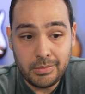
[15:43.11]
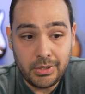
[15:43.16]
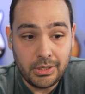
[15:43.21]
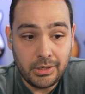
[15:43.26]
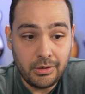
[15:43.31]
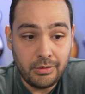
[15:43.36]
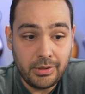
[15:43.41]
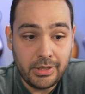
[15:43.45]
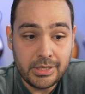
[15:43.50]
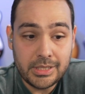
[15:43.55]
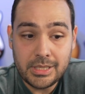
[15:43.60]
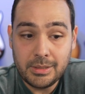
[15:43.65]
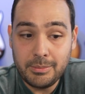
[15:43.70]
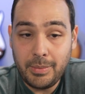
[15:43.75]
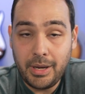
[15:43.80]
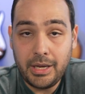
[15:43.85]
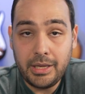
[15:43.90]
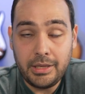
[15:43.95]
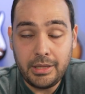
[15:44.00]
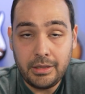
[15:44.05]
you know, into
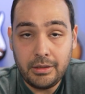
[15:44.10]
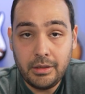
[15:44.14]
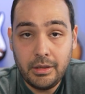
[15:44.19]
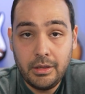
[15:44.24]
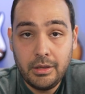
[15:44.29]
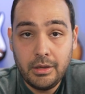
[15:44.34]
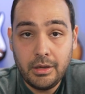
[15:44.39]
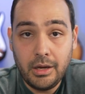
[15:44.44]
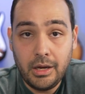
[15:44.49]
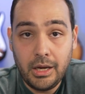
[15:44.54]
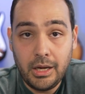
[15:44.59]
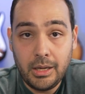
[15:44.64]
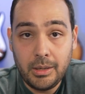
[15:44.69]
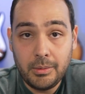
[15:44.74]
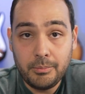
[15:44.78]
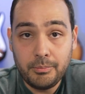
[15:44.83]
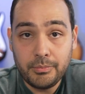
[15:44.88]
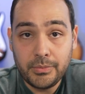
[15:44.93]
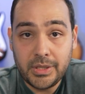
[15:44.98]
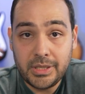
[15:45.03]
mining
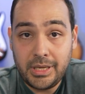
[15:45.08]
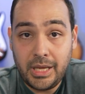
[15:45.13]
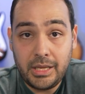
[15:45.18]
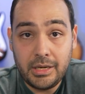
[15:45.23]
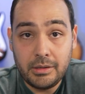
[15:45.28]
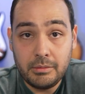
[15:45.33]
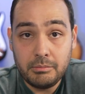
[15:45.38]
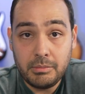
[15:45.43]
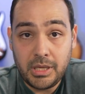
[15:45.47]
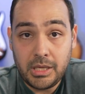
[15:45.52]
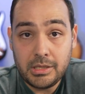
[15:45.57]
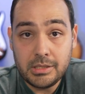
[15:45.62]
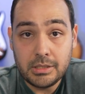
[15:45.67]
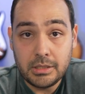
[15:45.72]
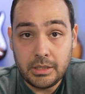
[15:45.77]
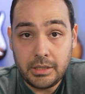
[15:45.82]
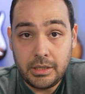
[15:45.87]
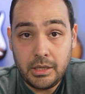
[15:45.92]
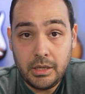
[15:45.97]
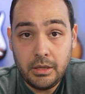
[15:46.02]
um, Kadena
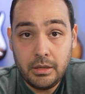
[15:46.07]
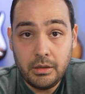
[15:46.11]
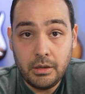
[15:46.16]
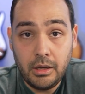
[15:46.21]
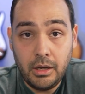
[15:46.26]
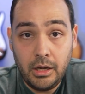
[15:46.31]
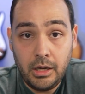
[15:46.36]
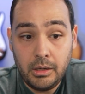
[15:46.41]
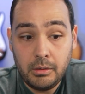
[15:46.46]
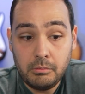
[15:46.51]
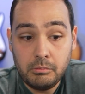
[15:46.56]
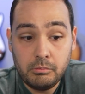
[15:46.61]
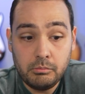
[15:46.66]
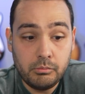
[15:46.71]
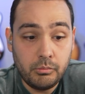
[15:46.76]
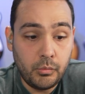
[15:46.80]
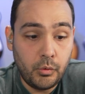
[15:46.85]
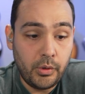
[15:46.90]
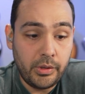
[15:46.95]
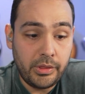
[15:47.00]
easily
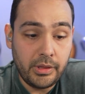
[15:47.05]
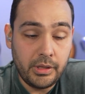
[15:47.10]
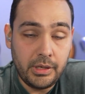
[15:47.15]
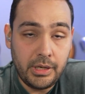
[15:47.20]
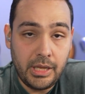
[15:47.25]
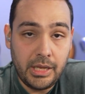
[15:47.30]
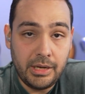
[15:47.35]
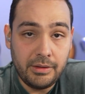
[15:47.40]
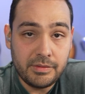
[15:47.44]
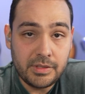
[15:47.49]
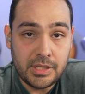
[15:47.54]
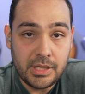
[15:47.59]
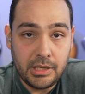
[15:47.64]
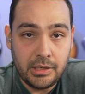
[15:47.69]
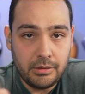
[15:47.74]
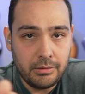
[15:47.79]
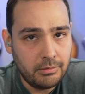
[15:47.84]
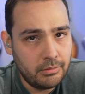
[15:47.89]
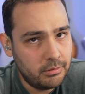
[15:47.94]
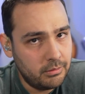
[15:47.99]
um, with an N F
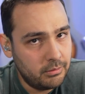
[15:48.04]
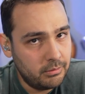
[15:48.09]
T.